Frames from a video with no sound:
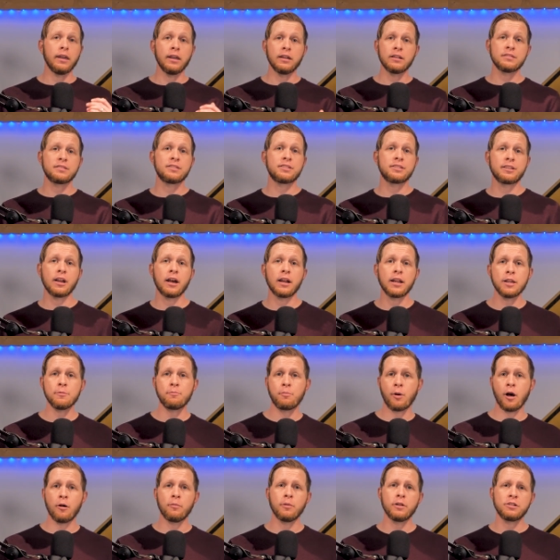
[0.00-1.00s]
In a study
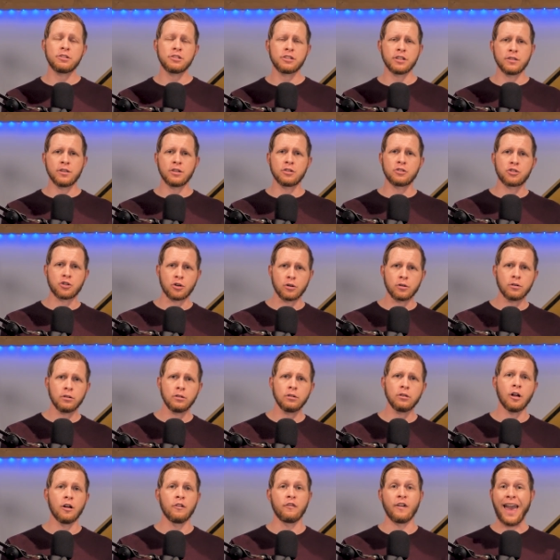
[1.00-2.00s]
published in the
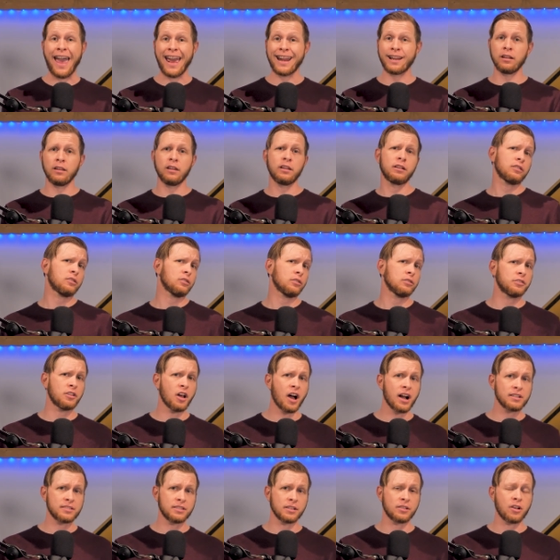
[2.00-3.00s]
Journal of Analytical
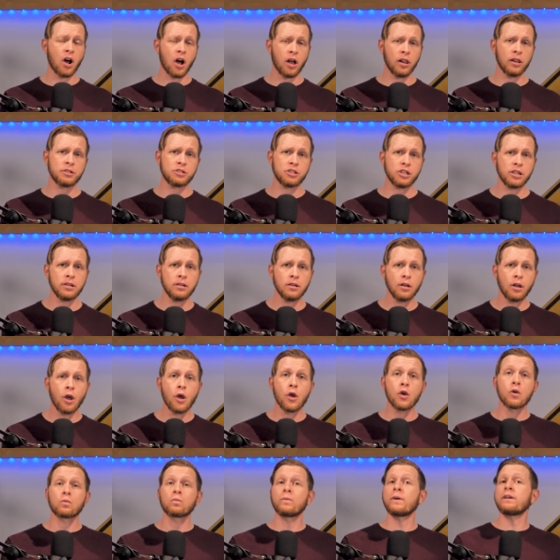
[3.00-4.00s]
Toxicology,
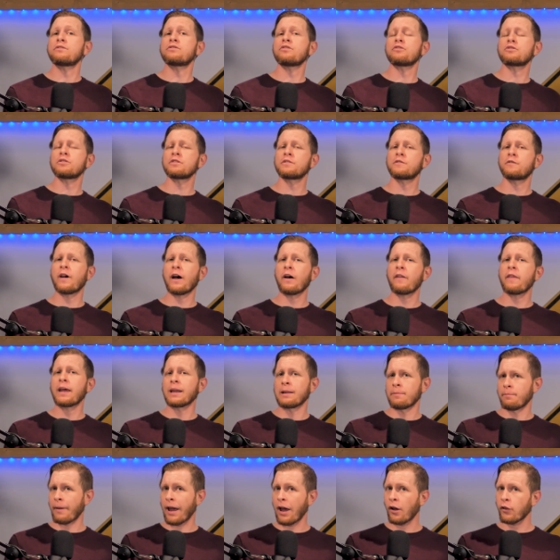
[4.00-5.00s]
researchers found
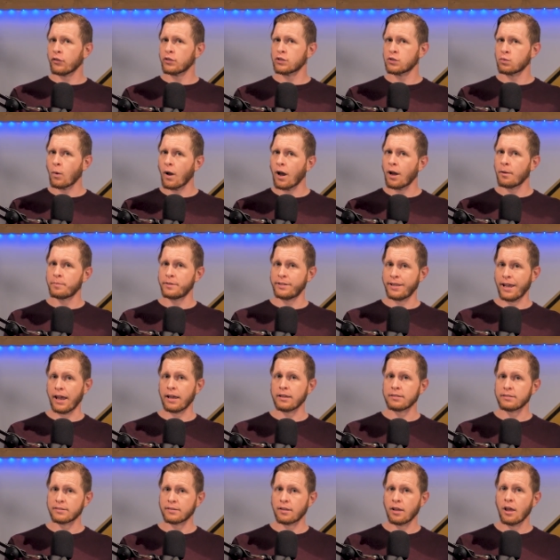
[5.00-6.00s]
that a mouth swab
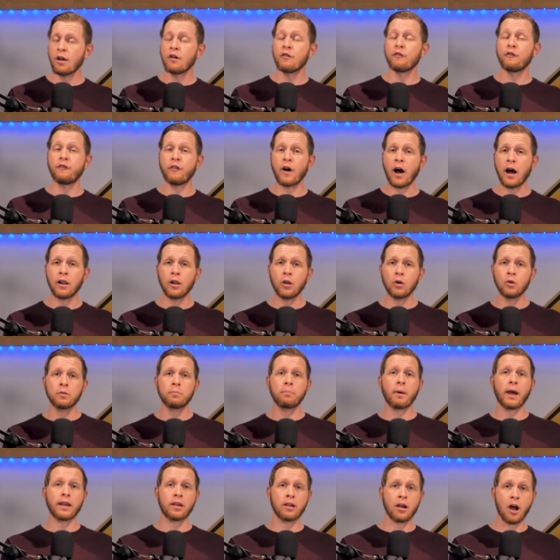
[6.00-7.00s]
test
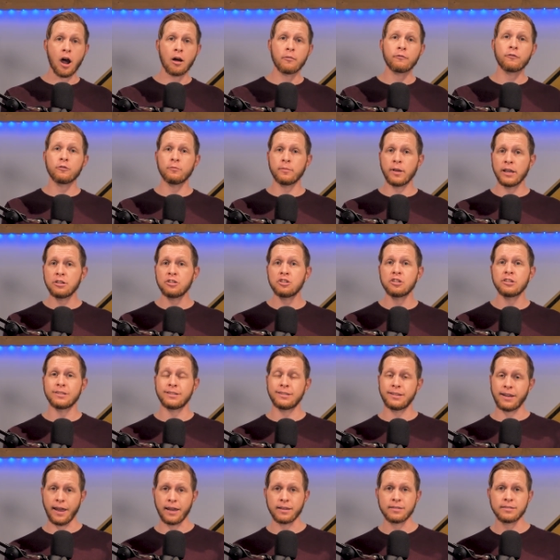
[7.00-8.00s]
followed by confirmation
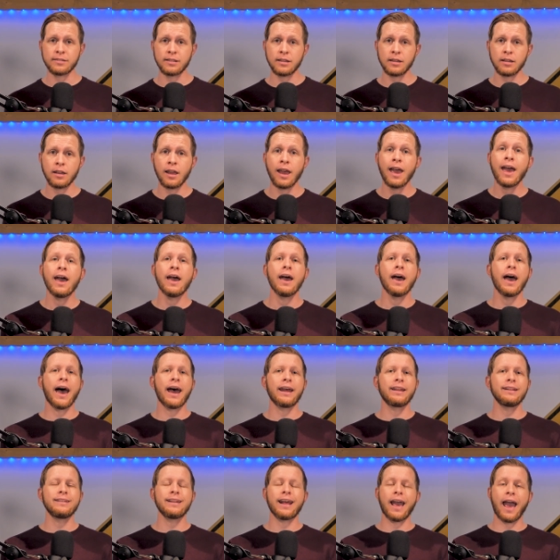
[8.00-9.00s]
testing
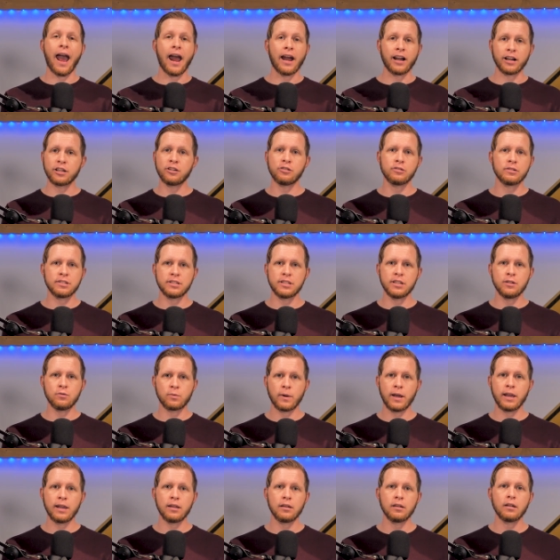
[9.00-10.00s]
had an accuracy
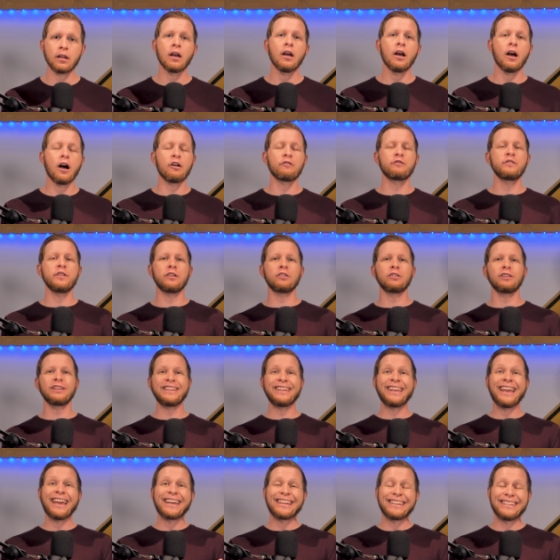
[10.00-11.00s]
rate of
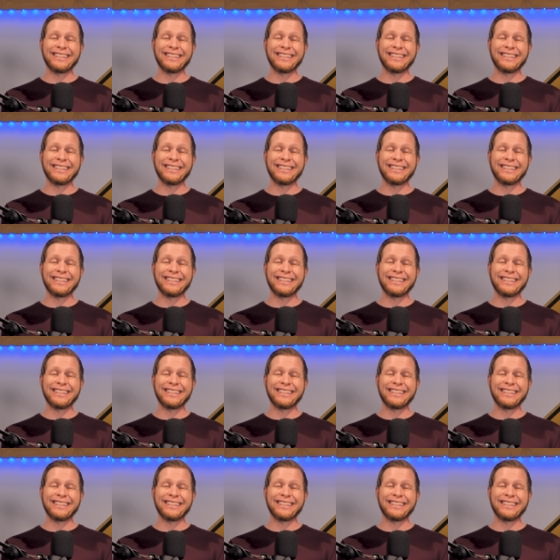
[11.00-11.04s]
nearly